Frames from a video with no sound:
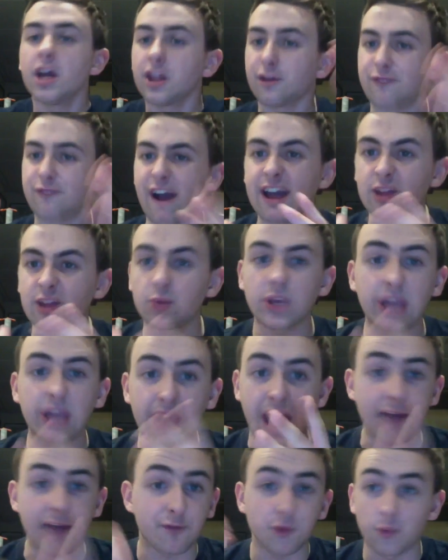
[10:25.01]
the fact that we
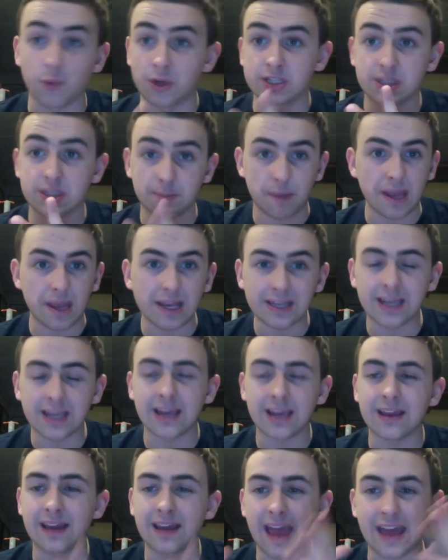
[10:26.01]
get everyone's
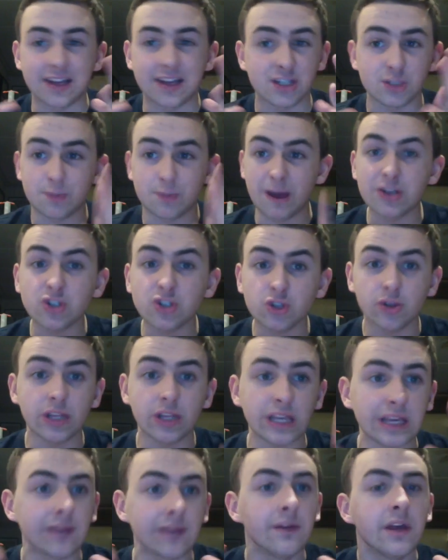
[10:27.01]
opinion, and
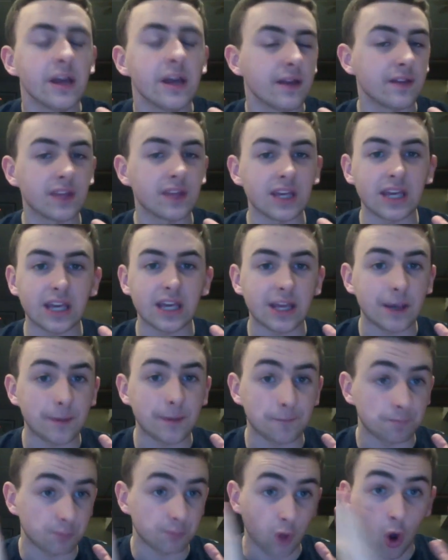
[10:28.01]
especially
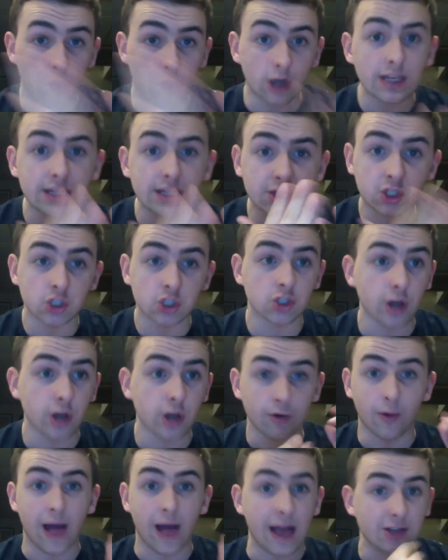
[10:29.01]
the audience in
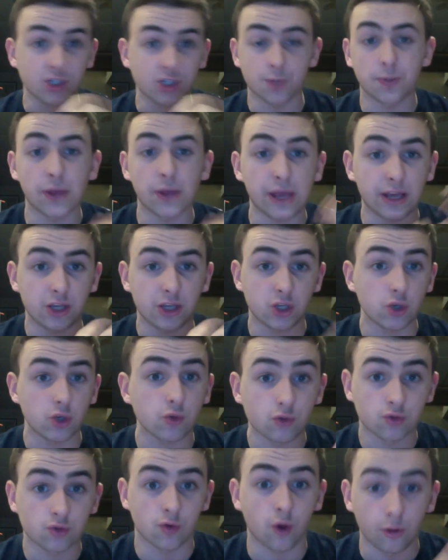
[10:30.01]
general actually play a
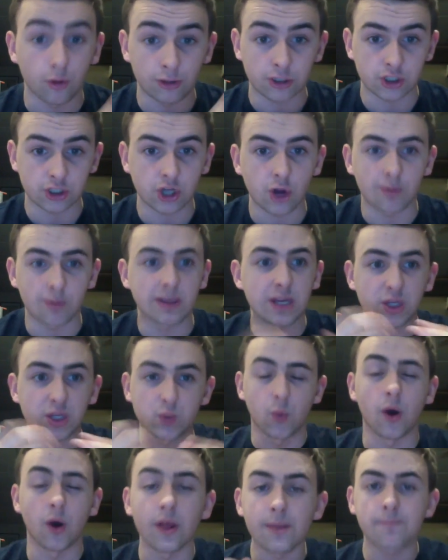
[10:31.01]
huge role in the show, because
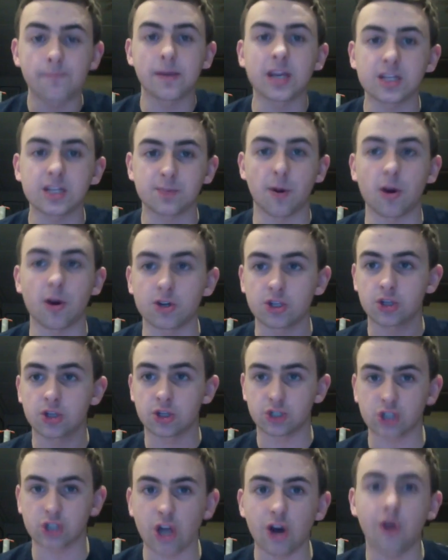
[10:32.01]
one of the biggest parts of the
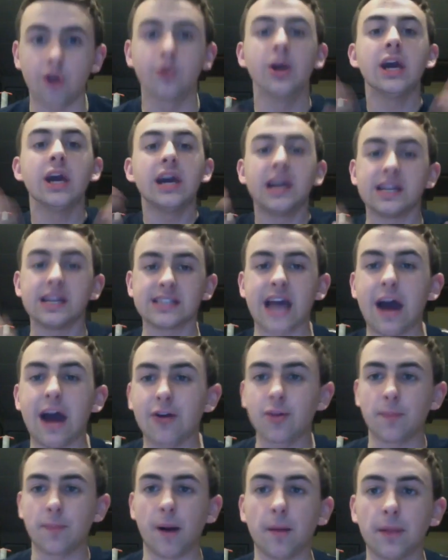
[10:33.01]
show is how
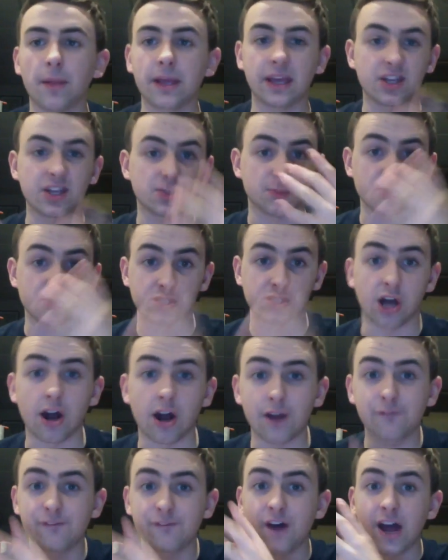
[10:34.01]
the public is
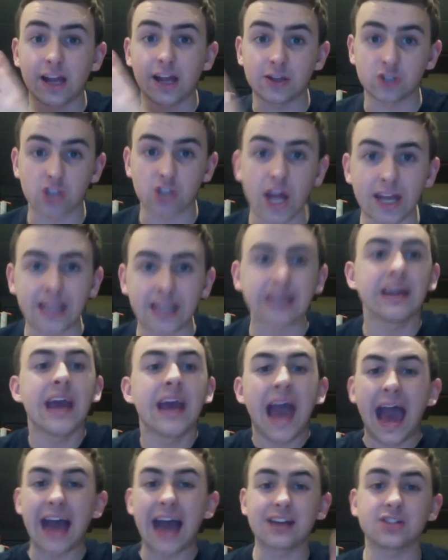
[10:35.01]
personifying Jenny
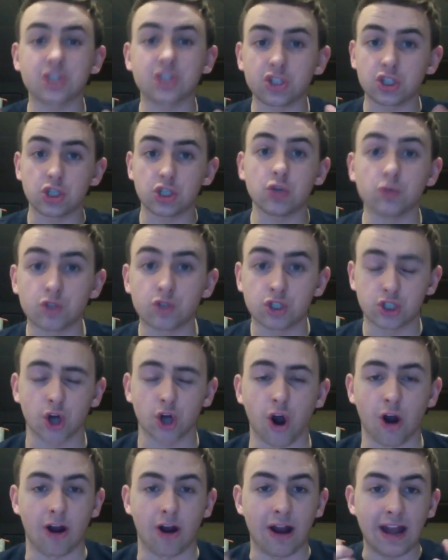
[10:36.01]
as this huge
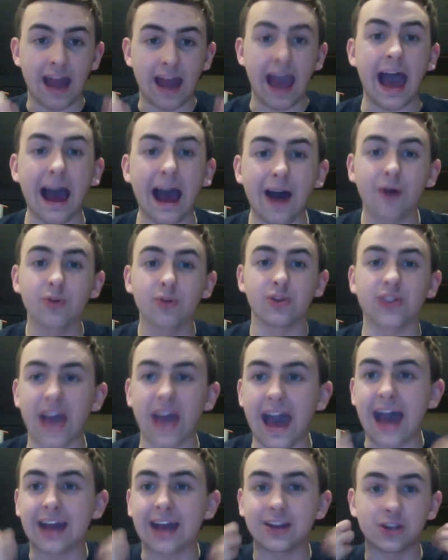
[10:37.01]
star, and how
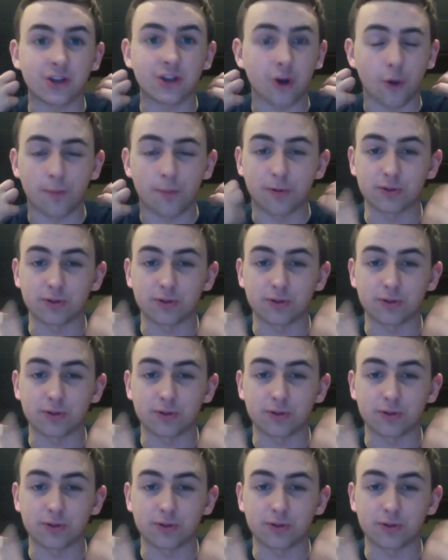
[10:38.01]
that, you know,